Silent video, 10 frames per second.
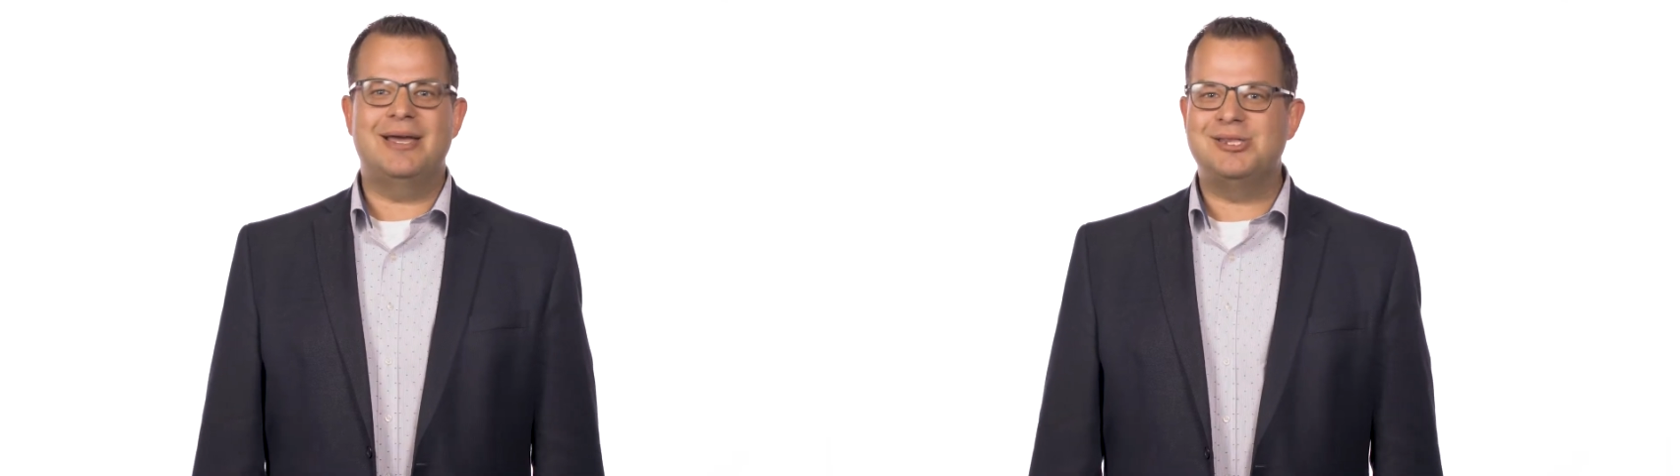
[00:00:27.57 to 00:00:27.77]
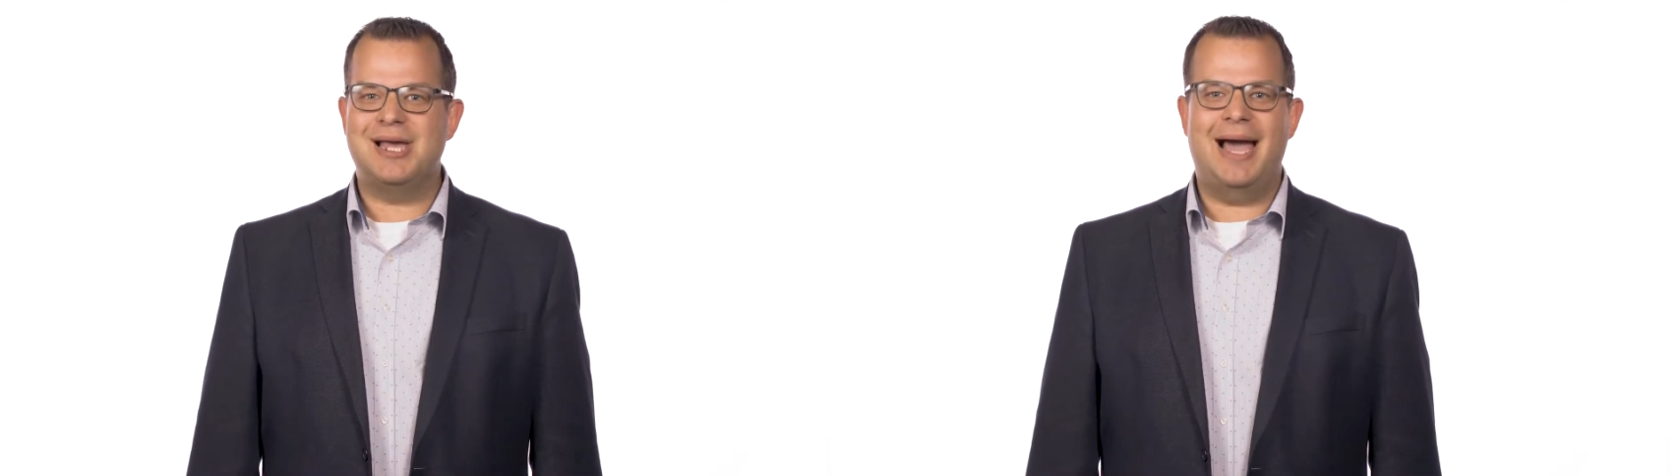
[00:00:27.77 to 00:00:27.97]

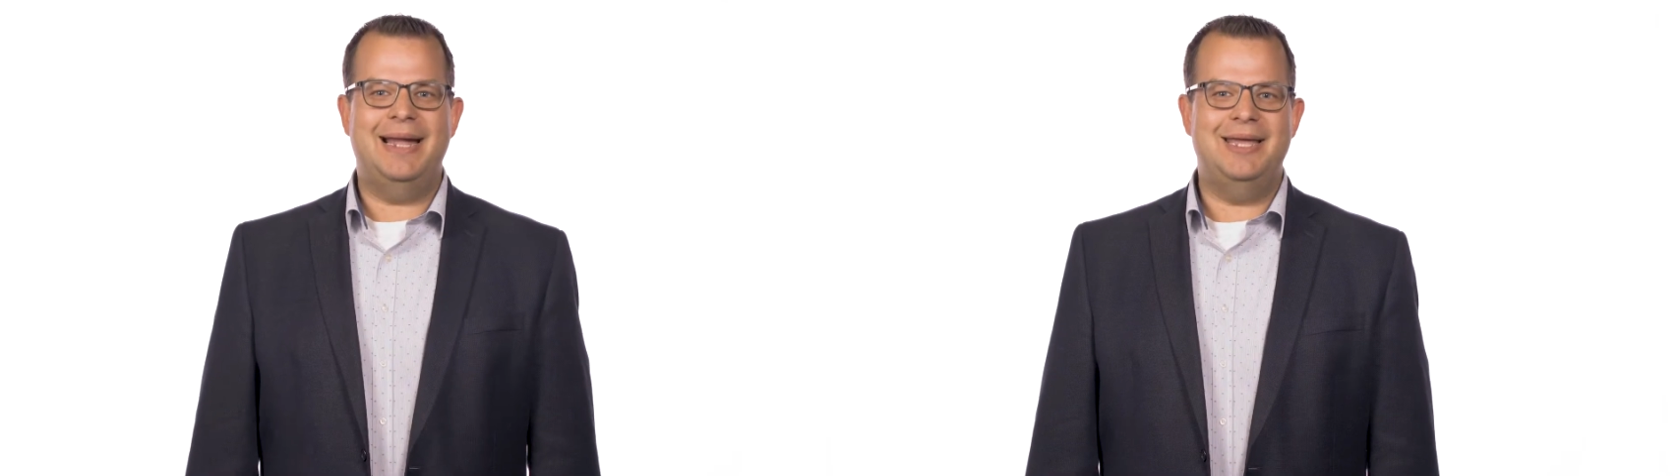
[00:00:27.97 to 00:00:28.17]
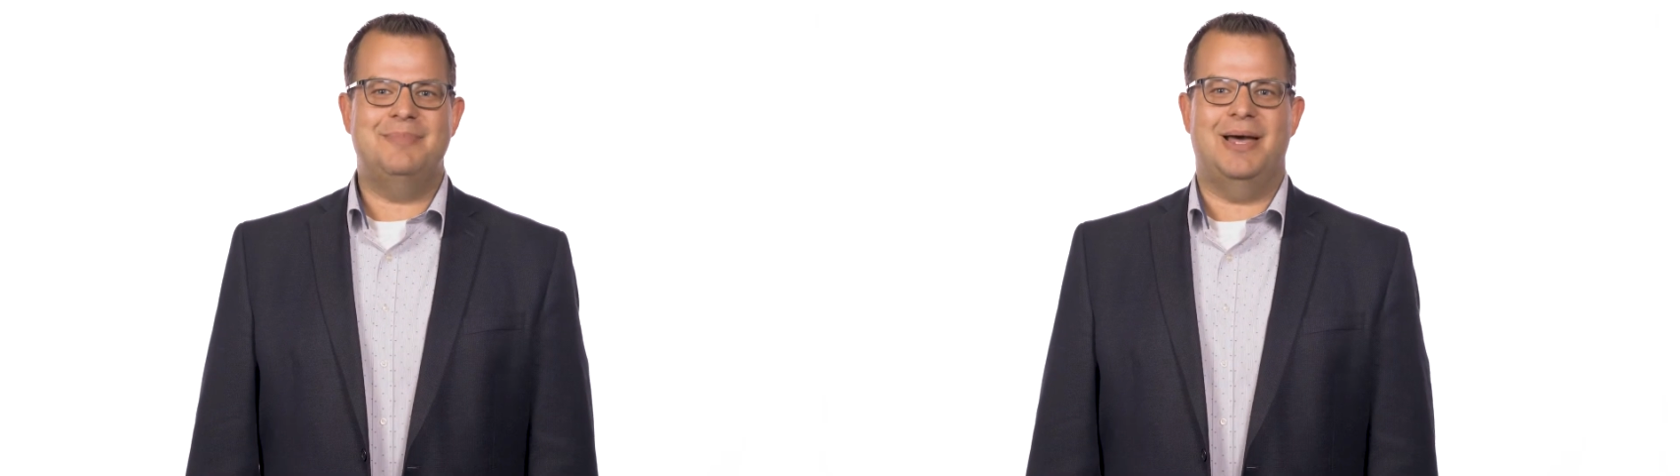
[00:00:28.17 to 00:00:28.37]

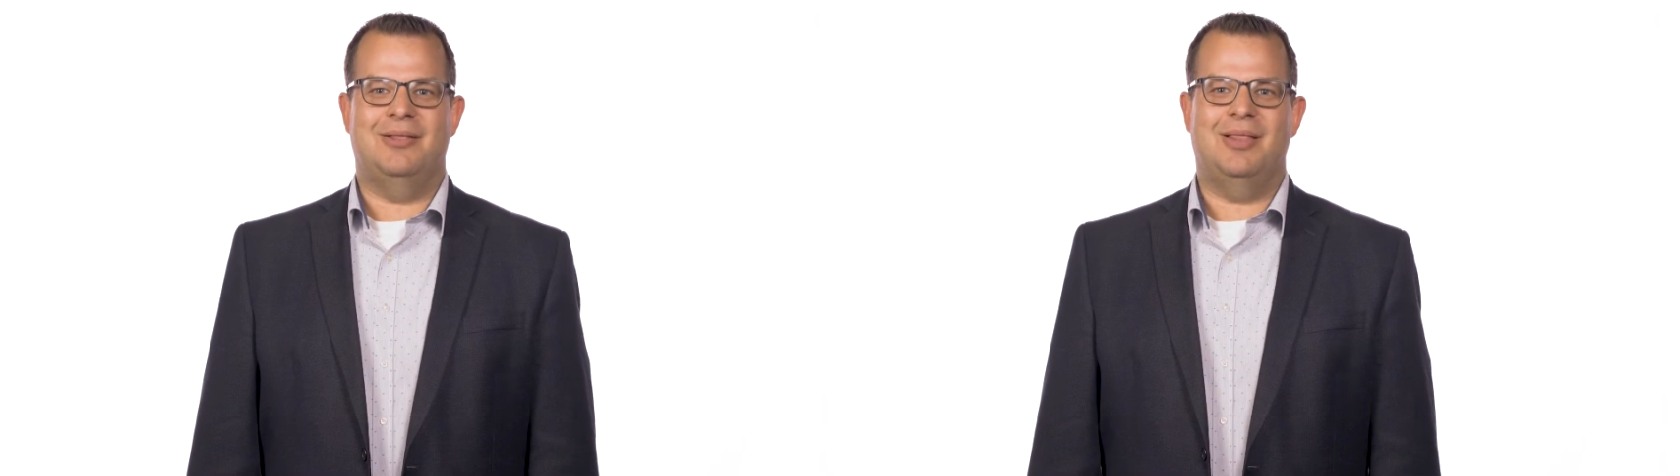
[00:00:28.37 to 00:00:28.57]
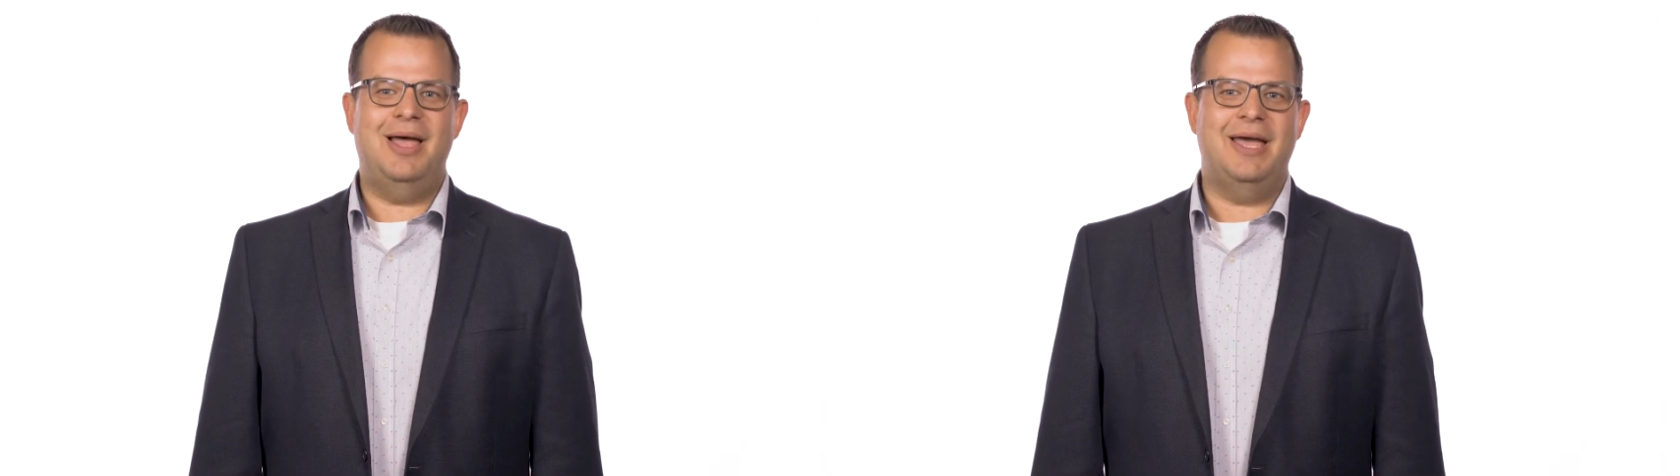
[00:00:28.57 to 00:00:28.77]
anxiety
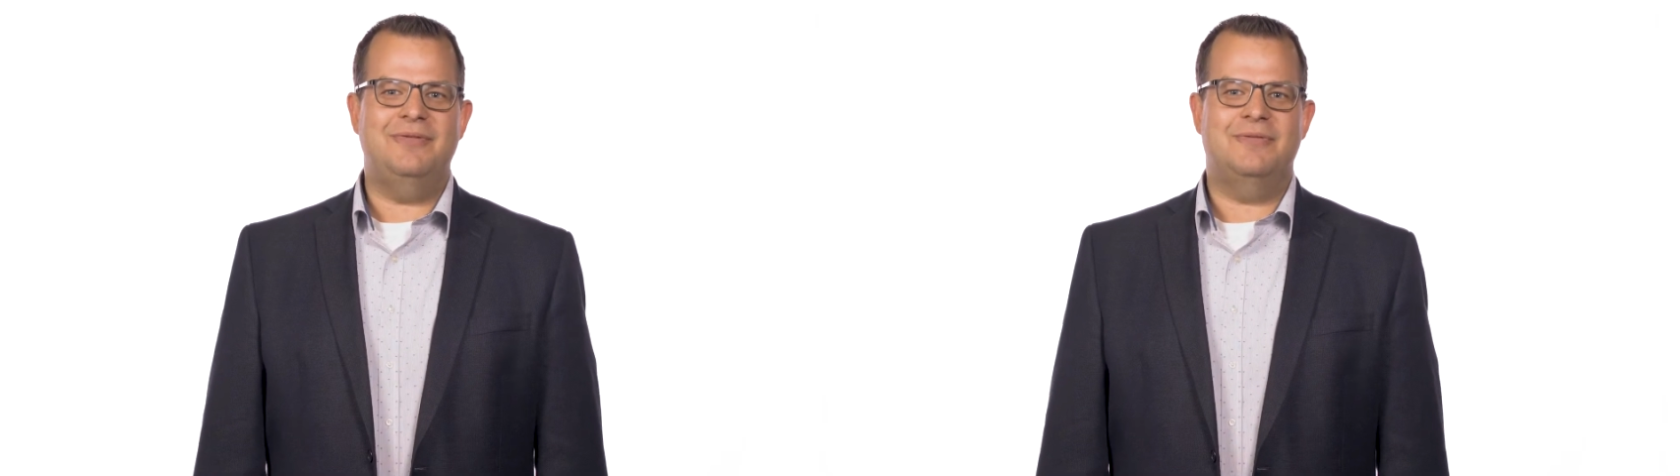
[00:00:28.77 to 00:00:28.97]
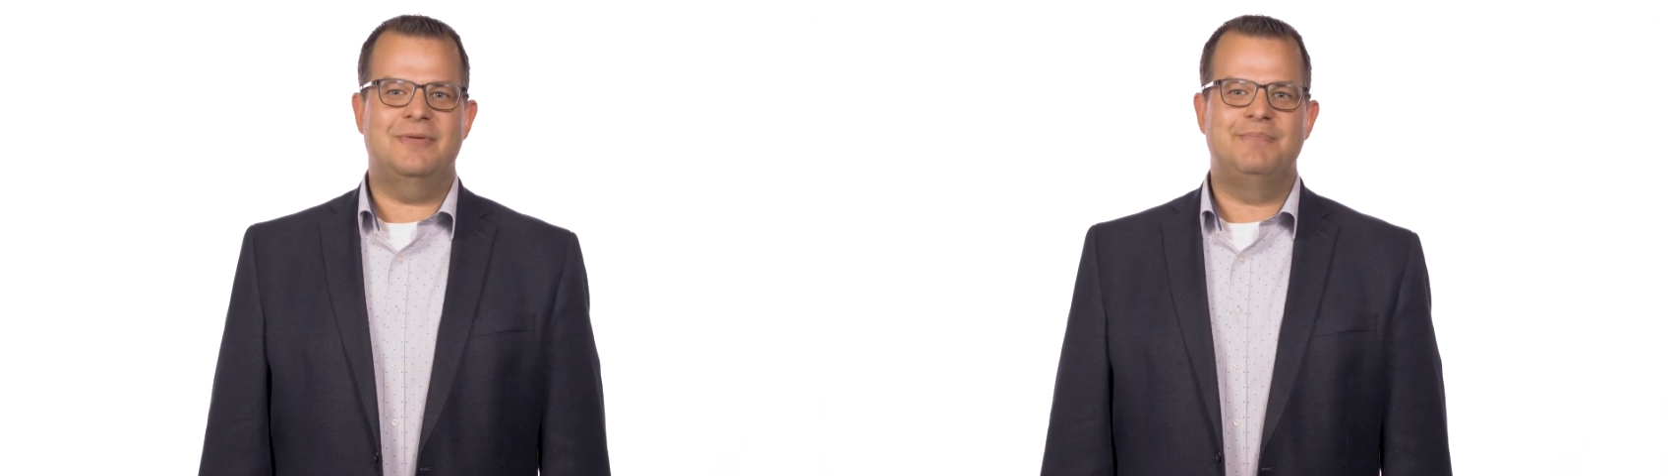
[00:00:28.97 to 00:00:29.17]
about
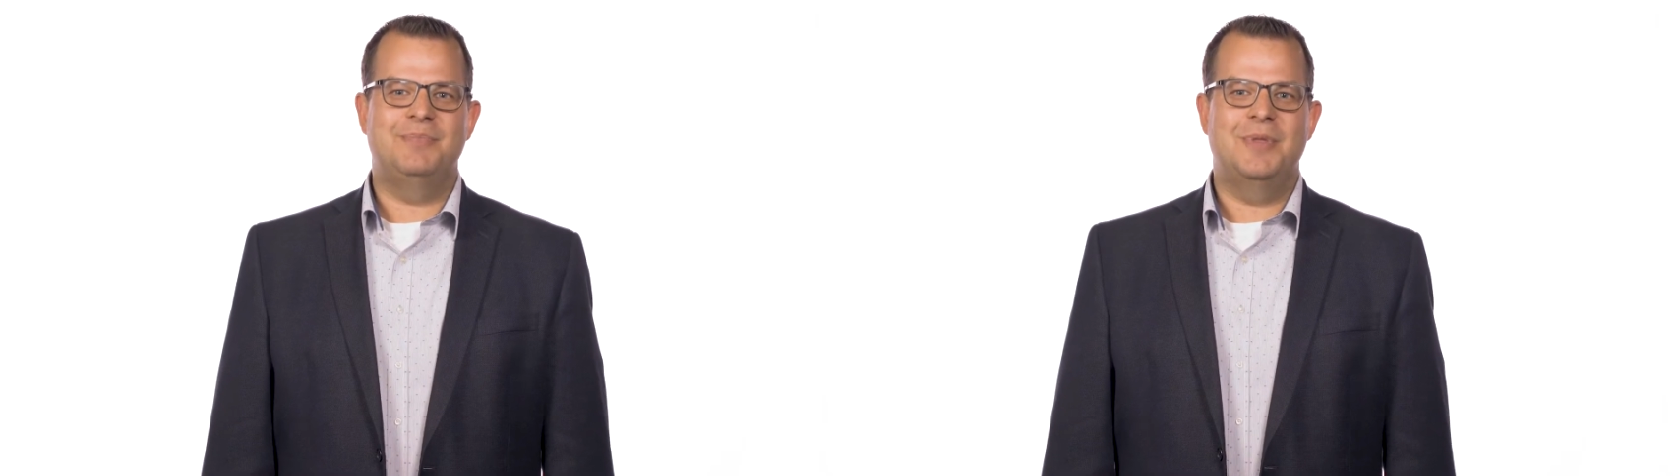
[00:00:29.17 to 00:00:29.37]
life,